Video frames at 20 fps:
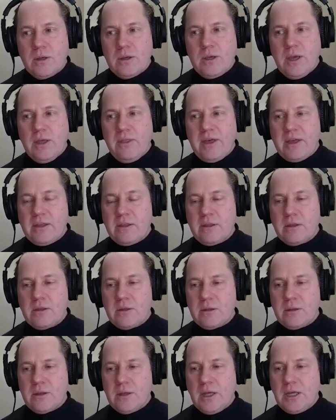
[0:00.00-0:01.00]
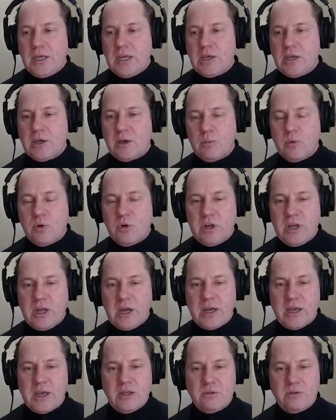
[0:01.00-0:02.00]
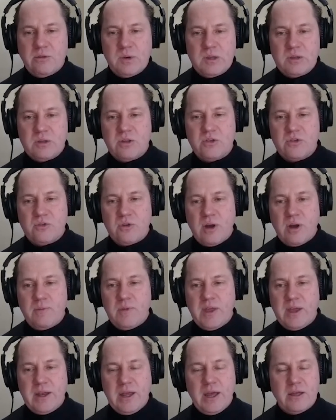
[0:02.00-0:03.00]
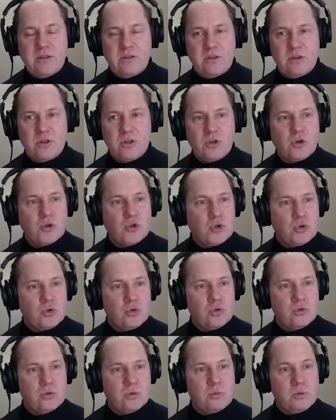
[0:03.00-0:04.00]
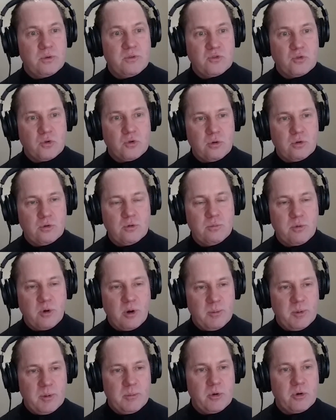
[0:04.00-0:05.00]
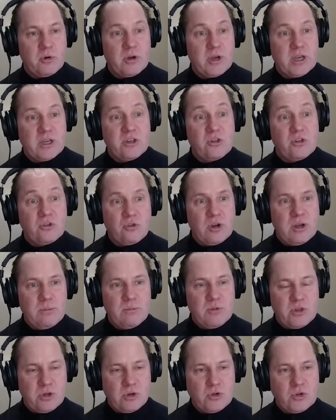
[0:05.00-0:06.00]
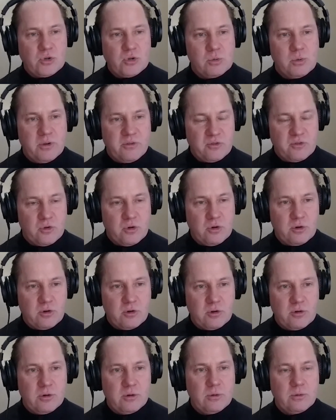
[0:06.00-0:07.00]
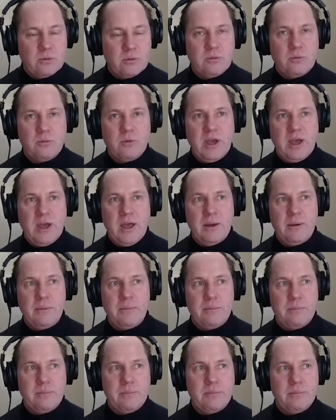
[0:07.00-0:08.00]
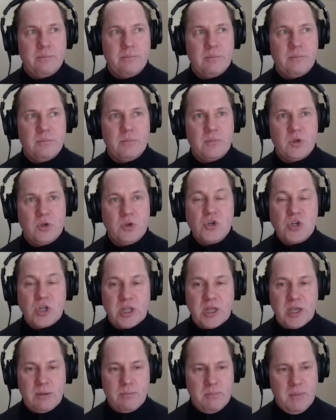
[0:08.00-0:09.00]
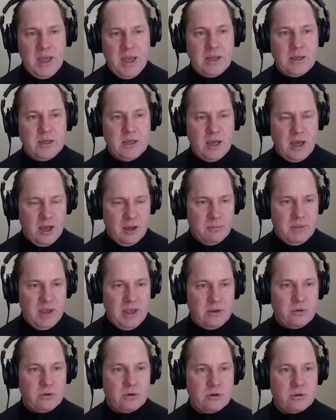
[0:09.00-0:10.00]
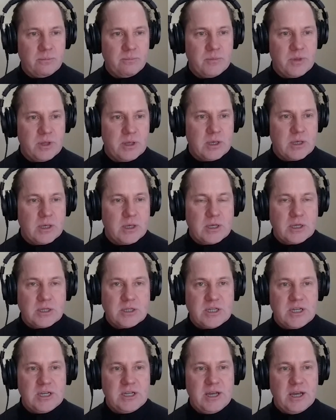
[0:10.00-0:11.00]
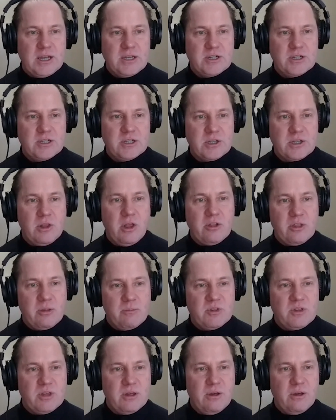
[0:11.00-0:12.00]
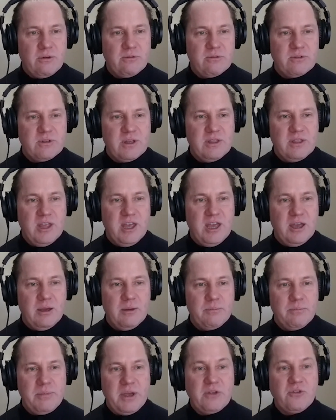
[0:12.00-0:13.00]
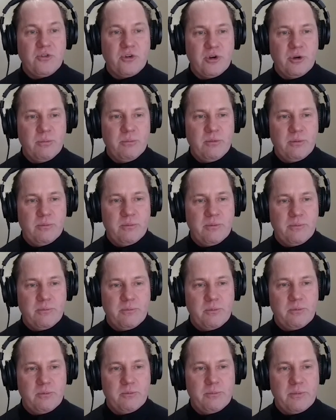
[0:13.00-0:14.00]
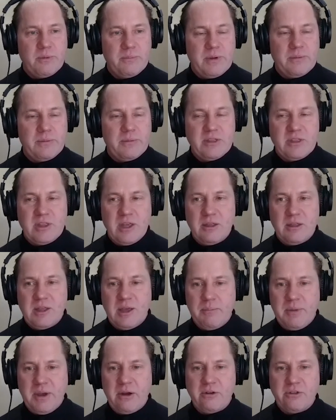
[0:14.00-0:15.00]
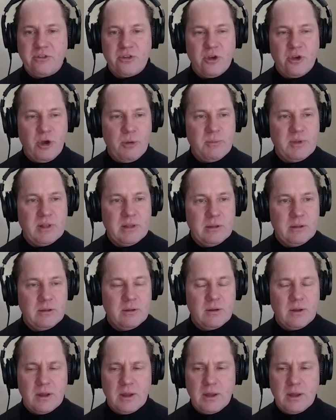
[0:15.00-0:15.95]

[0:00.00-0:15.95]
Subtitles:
Yeah, that's hikikomori. I guess we describe that as a social withdrawal problem or extreme social withdrawal, where usually young men or teenagers lock themselves in their bedroom at their parents' home and